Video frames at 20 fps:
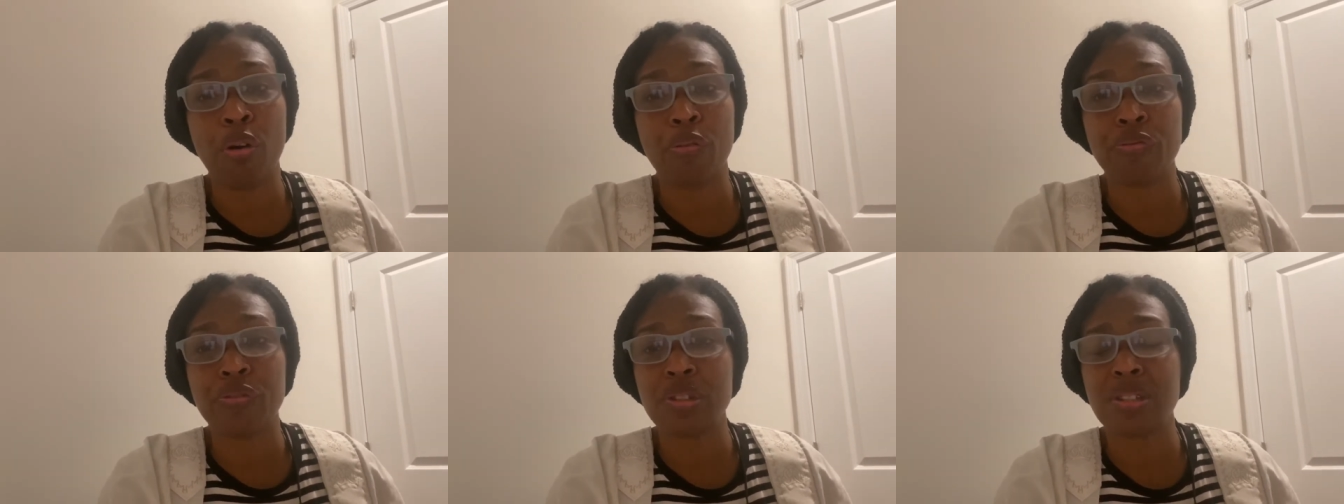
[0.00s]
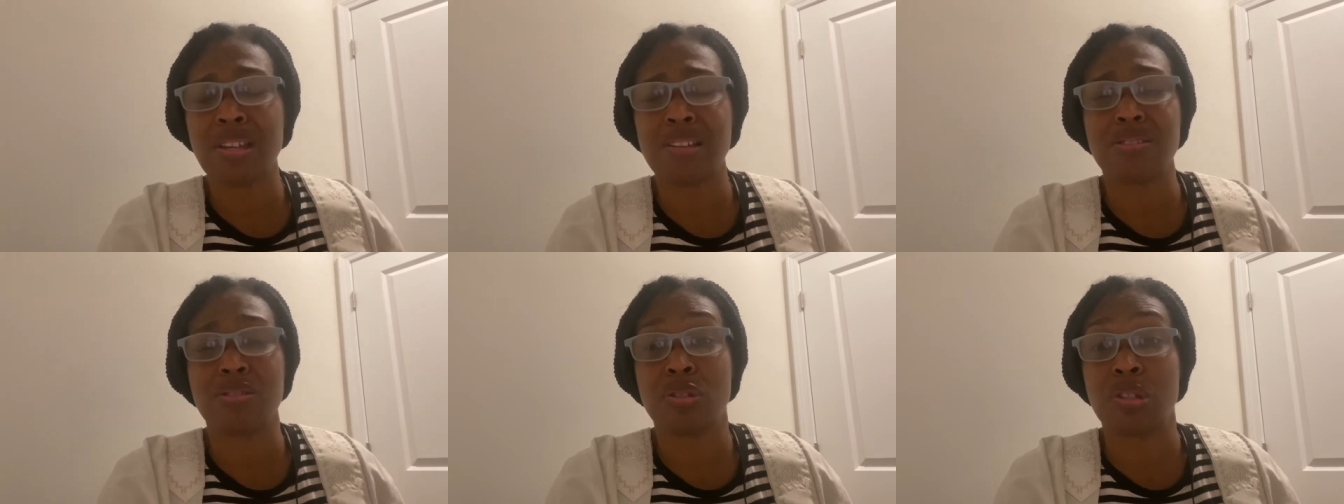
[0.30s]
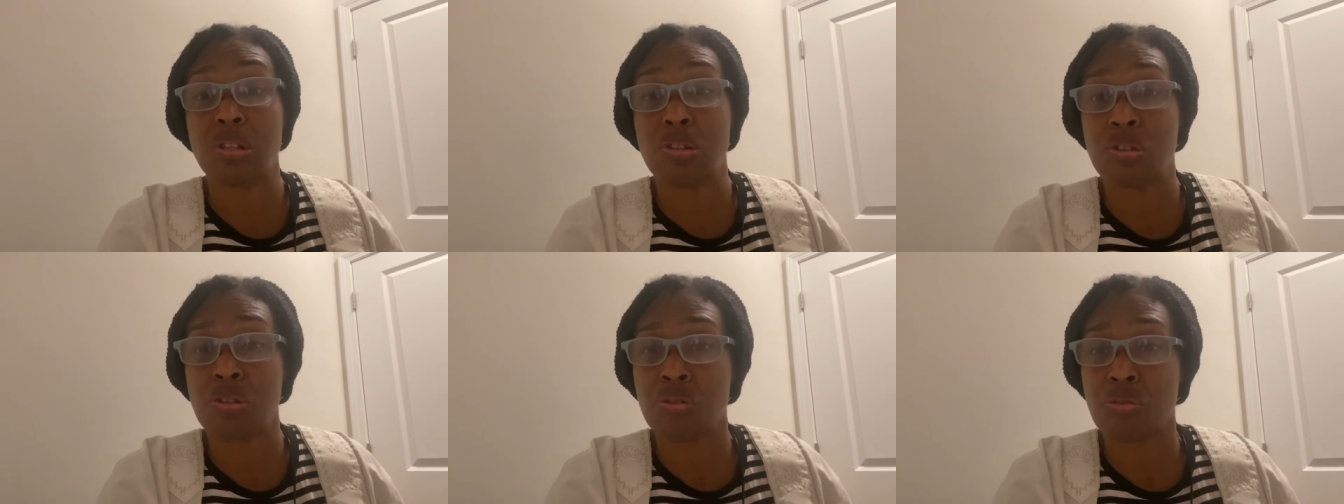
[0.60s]
such
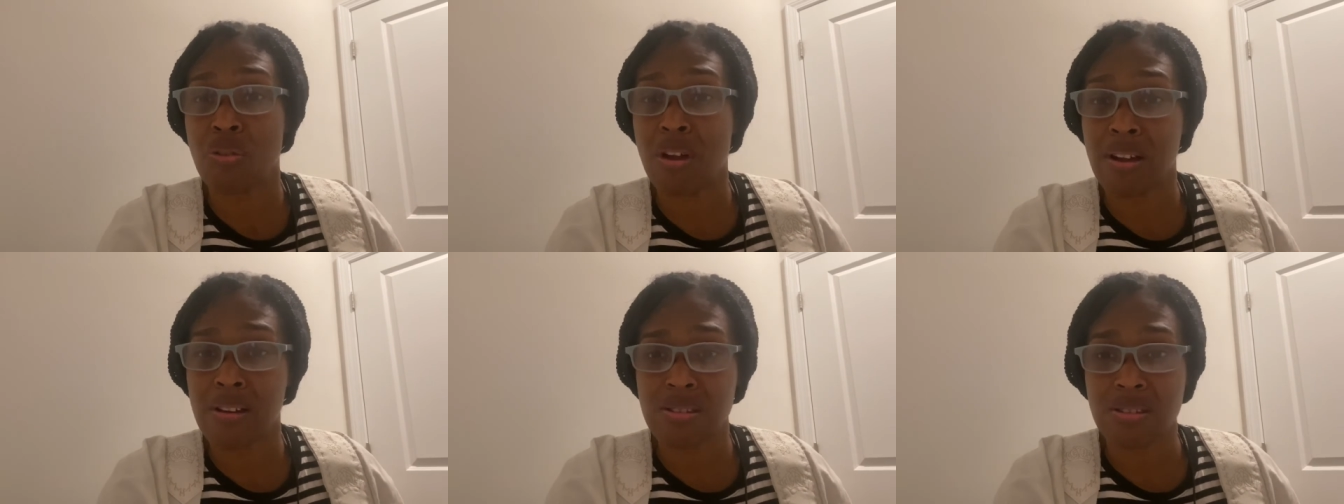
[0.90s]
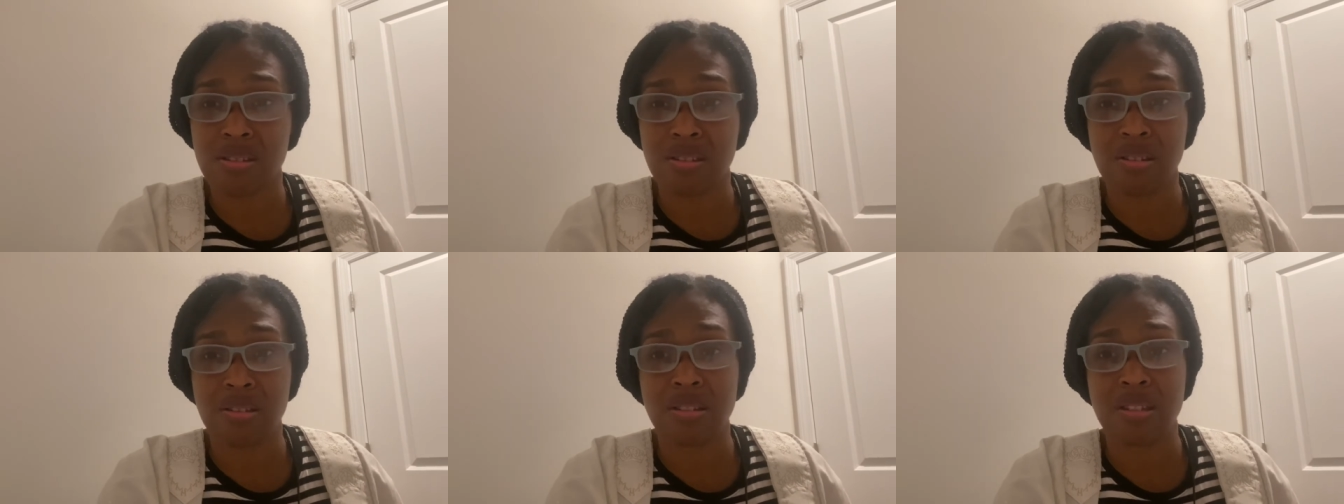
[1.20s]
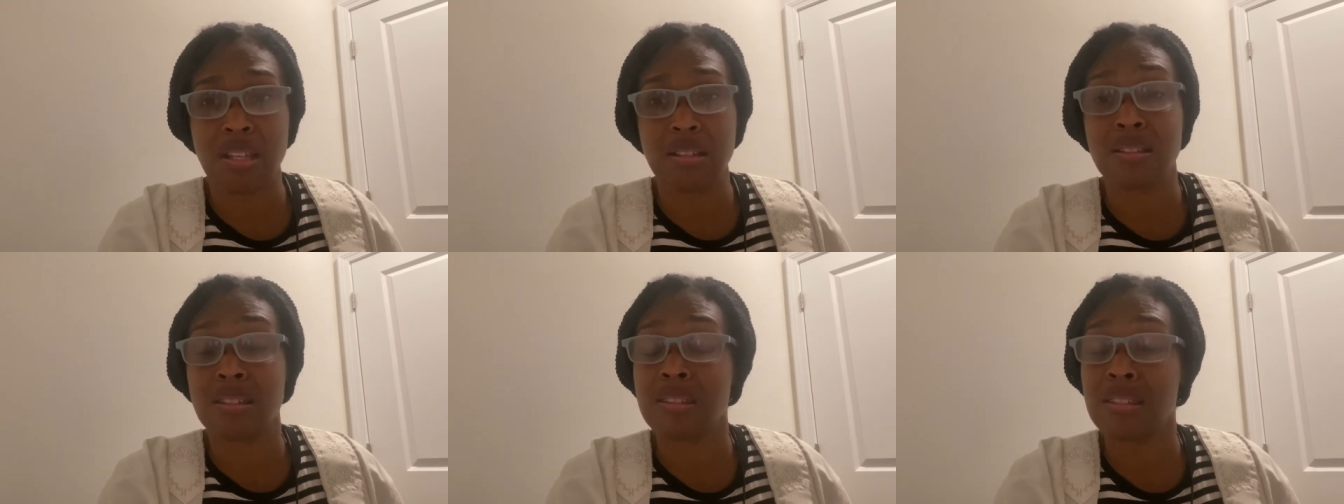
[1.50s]
destructions
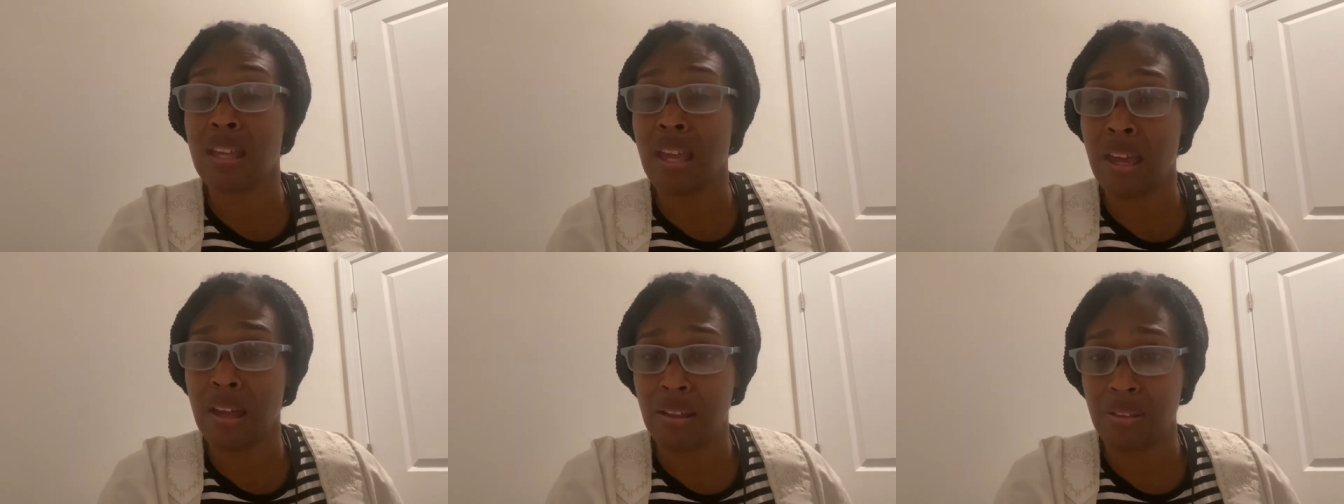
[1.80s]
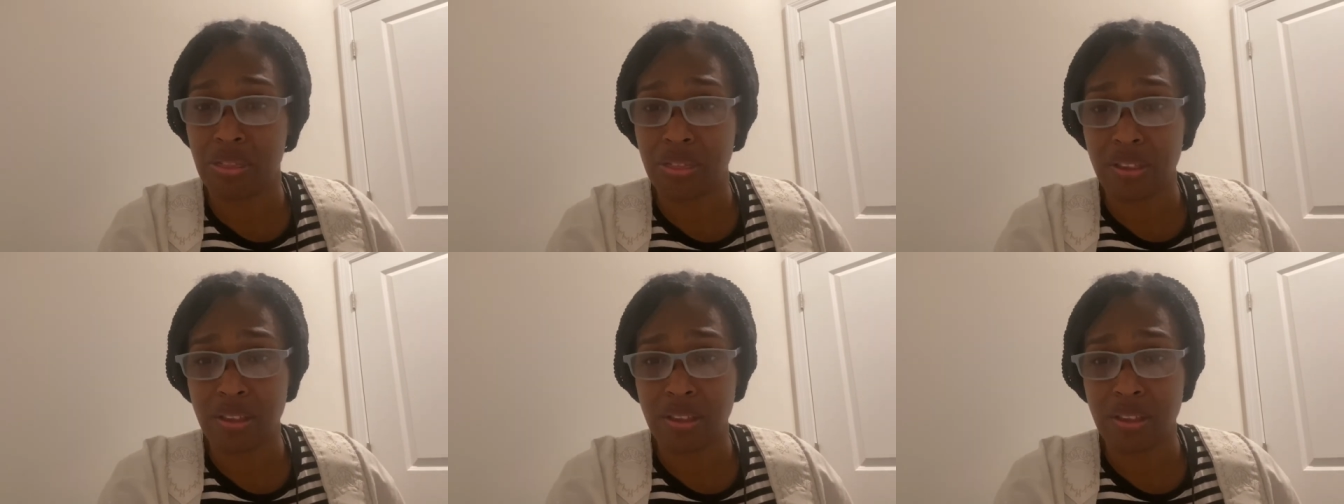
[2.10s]
and death.